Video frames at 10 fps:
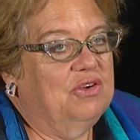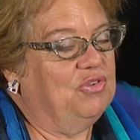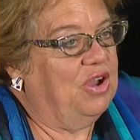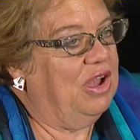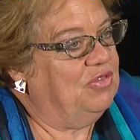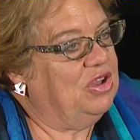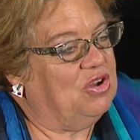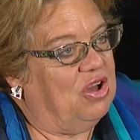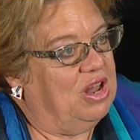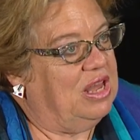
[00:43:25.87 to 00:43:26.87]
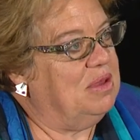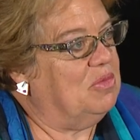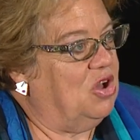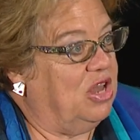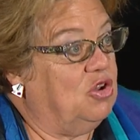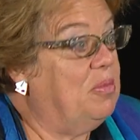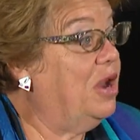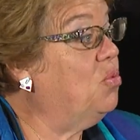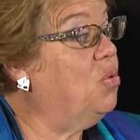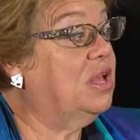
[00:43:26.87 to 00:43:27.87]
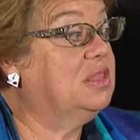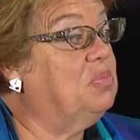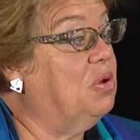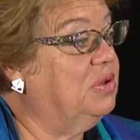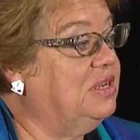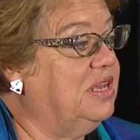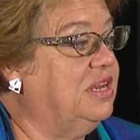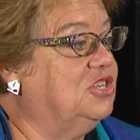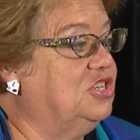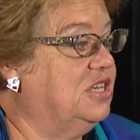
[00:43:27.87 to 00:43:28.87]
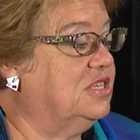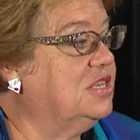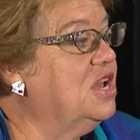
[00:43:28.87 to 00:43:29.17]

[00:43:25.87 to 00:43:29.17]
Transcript: for every call I'm on, no matter what the polling data says,